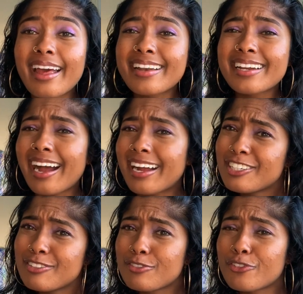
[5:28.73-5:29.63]
and
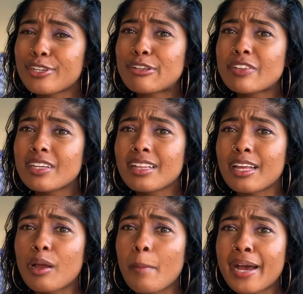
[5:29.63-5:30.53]
kind of grieving
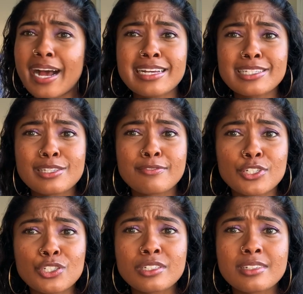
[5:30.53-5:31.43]
like past
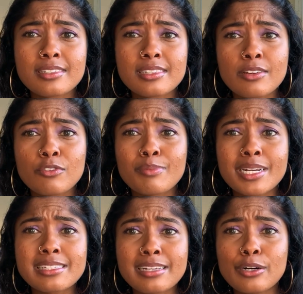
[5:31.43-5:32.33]
versions of
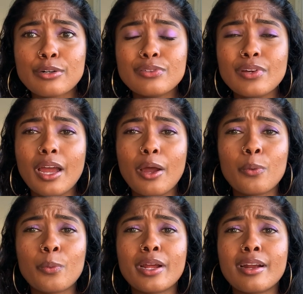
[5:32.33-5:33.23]
myself
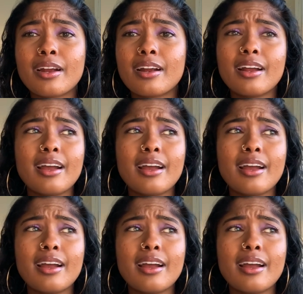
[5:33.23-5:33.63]
where